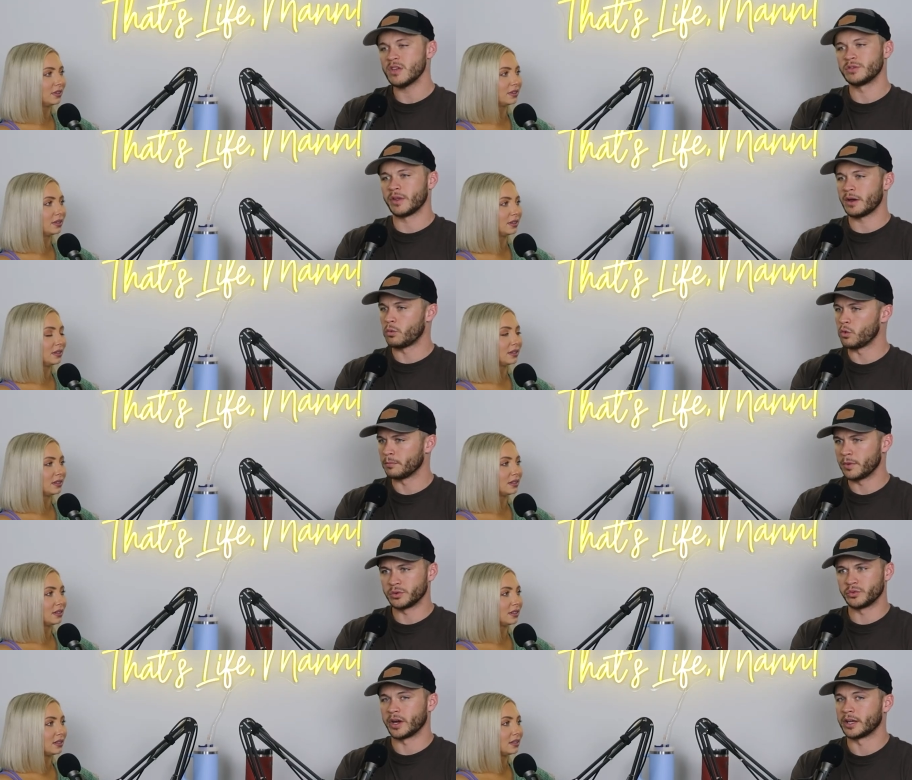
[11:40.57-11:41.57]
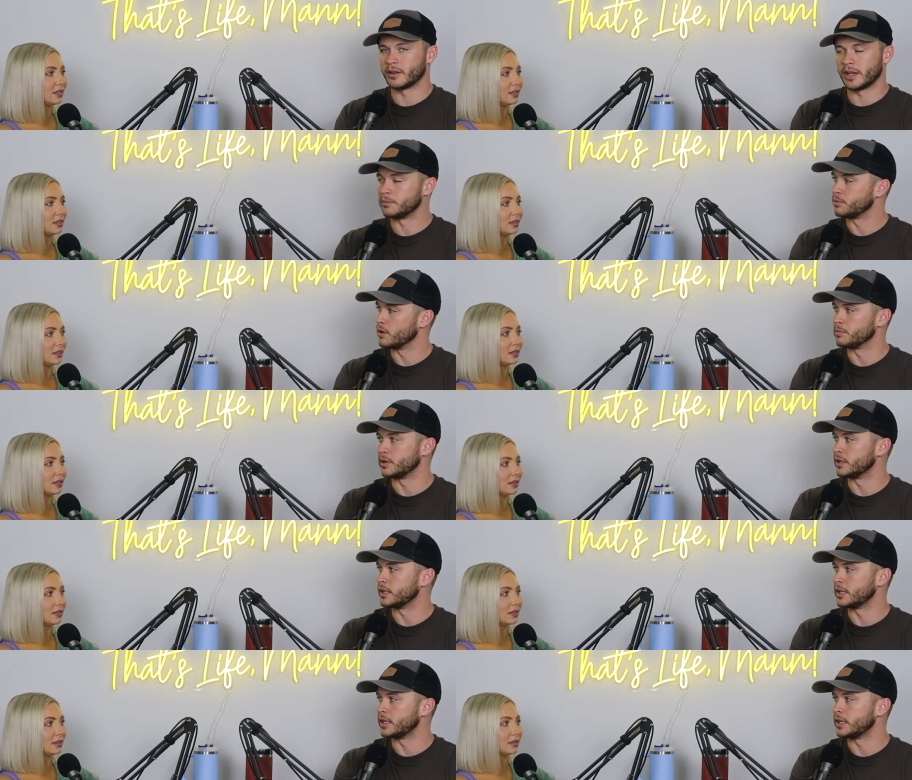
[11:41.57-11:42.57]
Speaker 1: So that hormones regulate
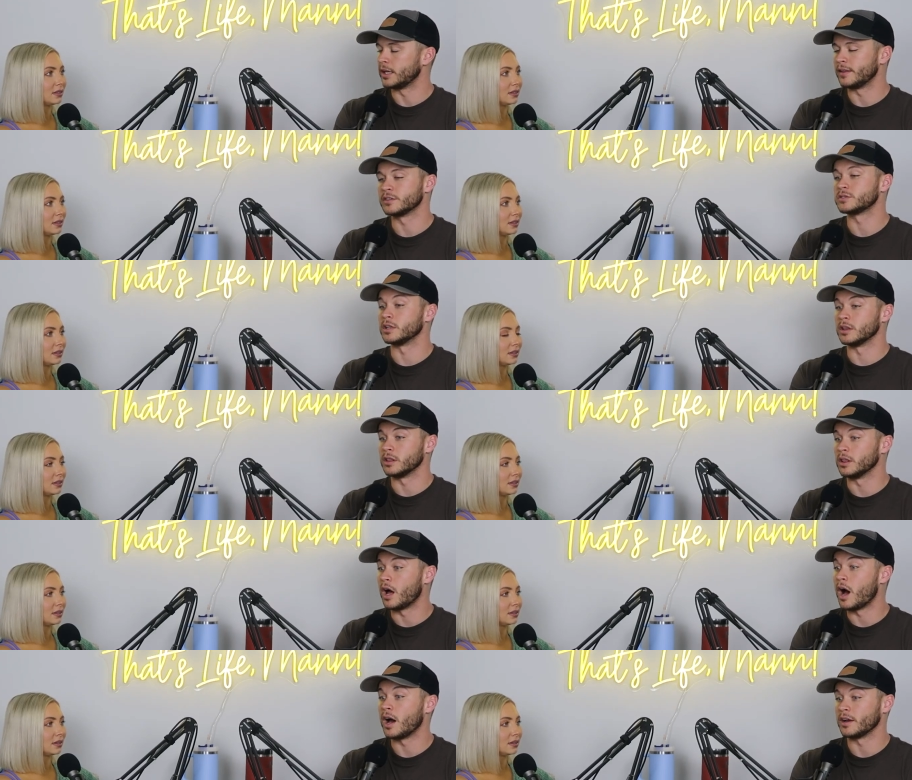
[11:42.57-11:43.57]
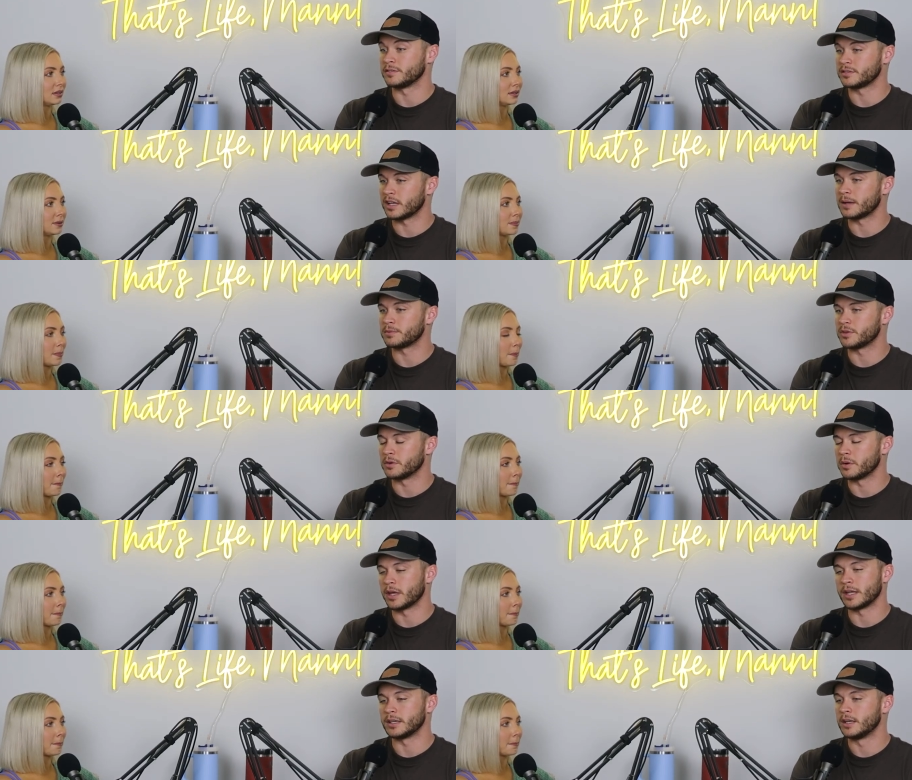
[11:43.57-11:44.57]
appropriately. There's a lot of steps to
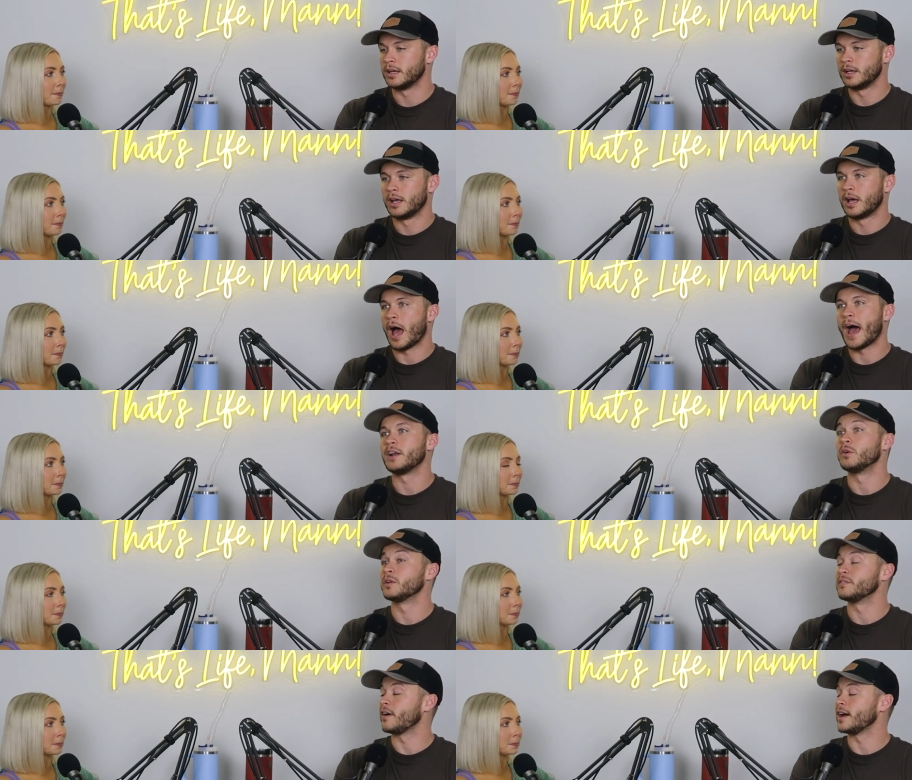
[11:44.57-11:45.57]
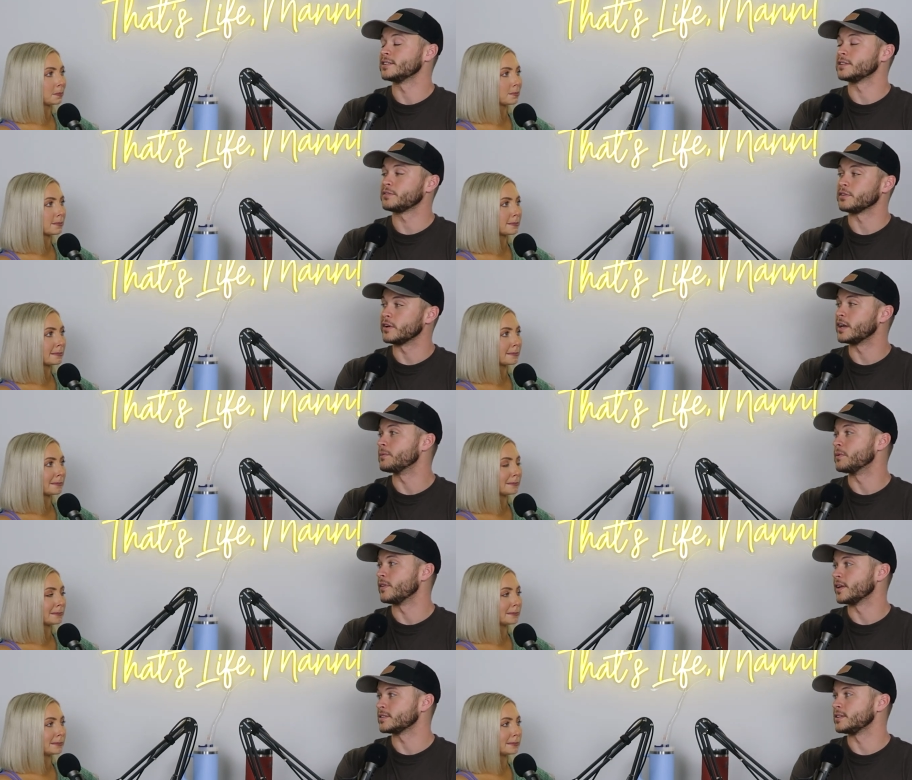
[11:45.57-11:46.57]
it. And I don't advise it for
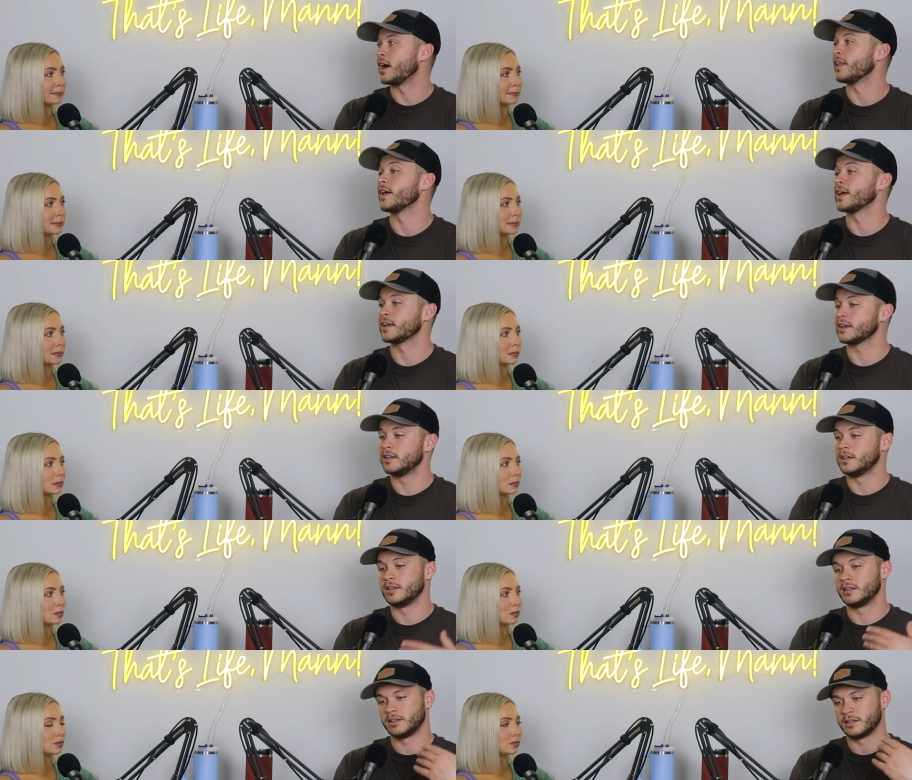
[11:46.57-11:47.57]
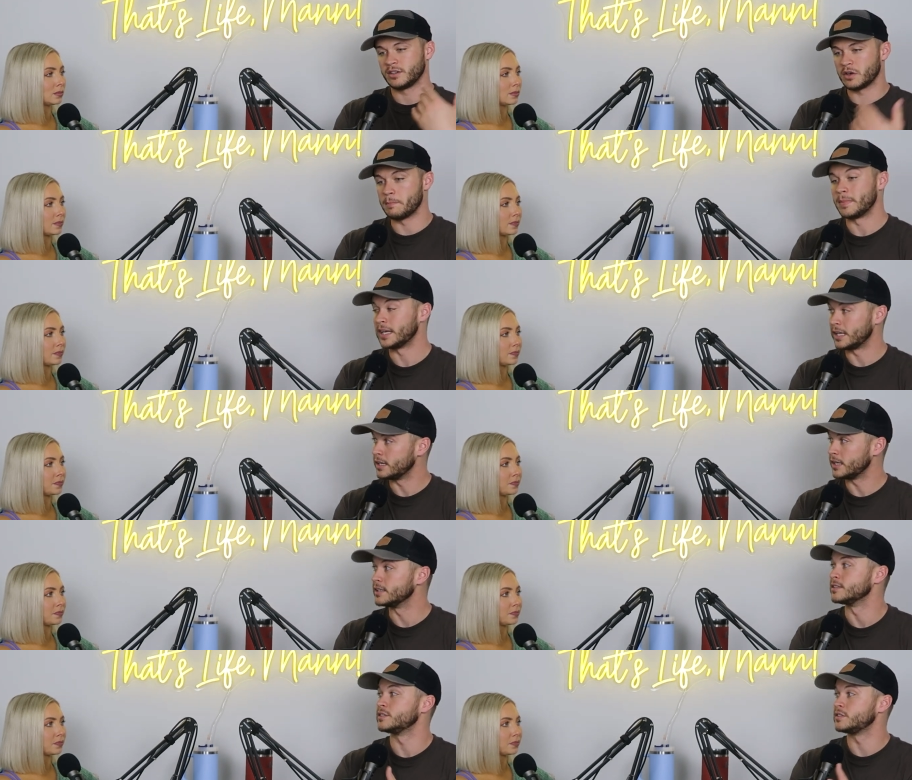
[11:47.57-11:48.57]
anyone that's not like committed
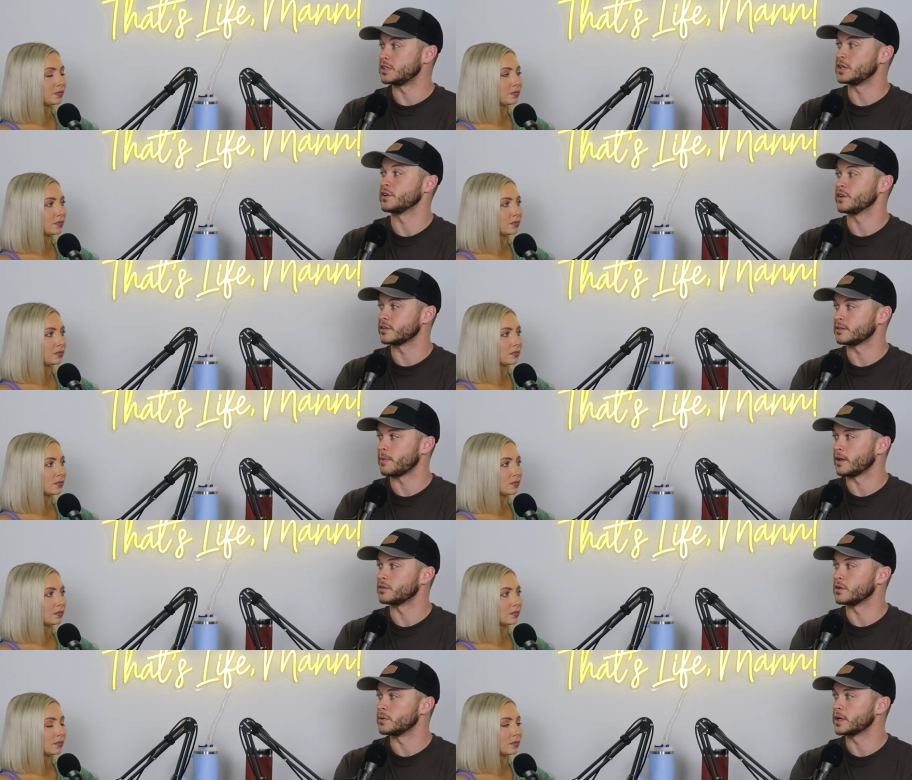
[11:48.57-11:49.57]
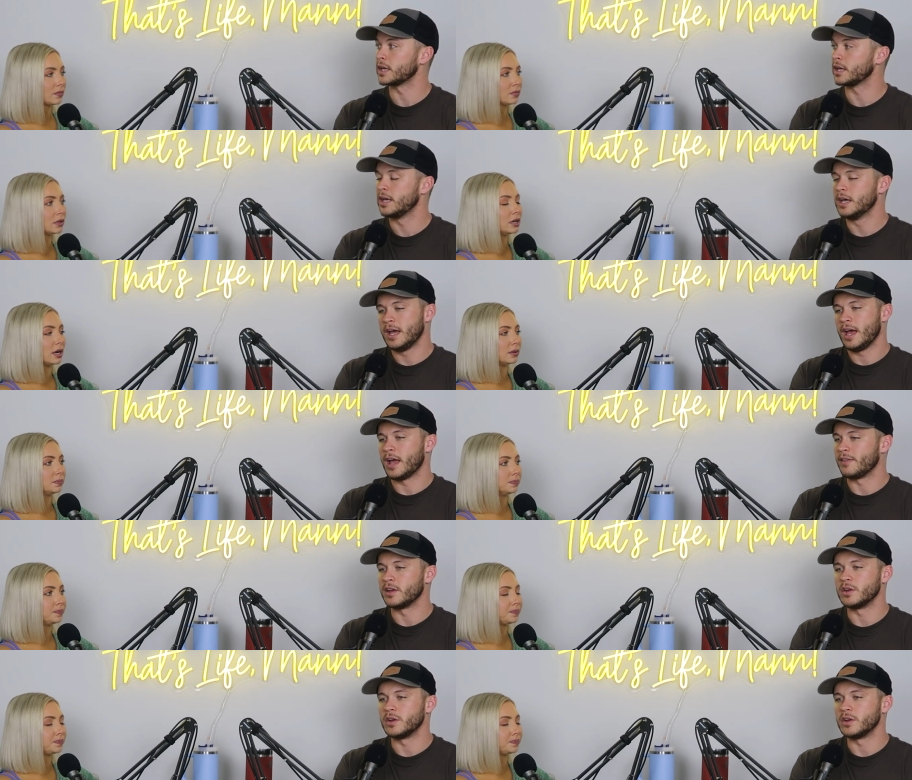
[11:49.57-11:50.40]
and serious about doing it. Yeah. And